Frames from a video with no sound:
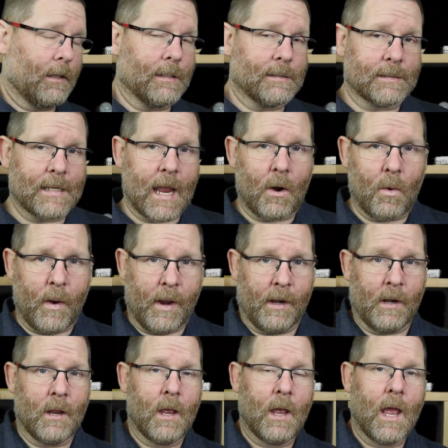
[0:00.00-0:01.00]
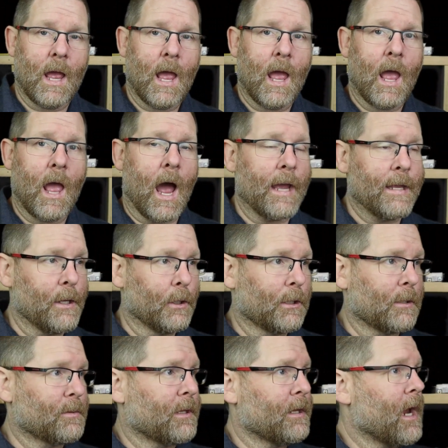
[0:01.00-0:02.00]
This is how it went. I
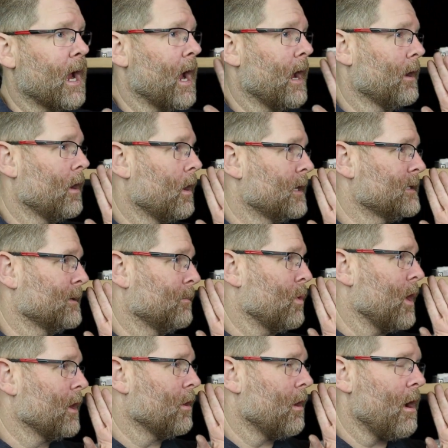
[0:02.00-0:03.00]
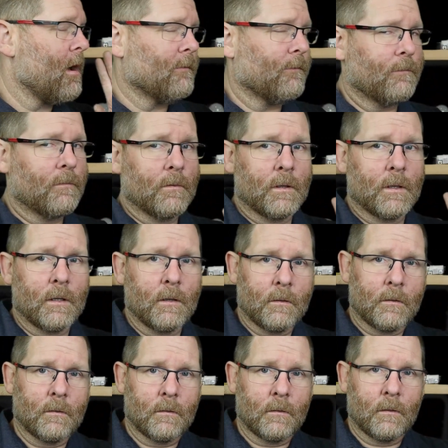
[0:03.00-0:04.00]
yelled up to the guy, is the breaker off?
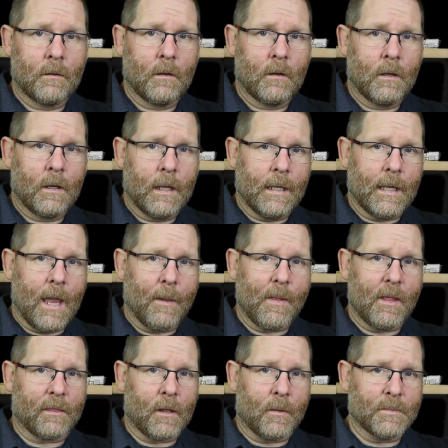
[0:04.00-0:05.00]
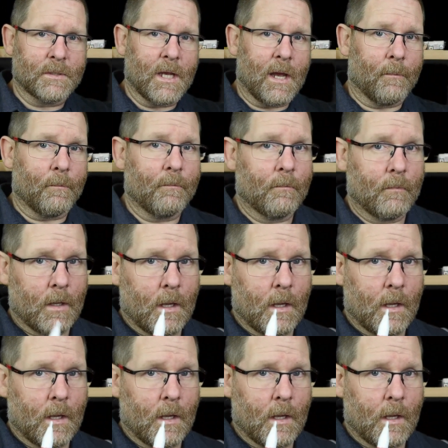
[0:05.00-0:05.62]
He gave me the thumbs up.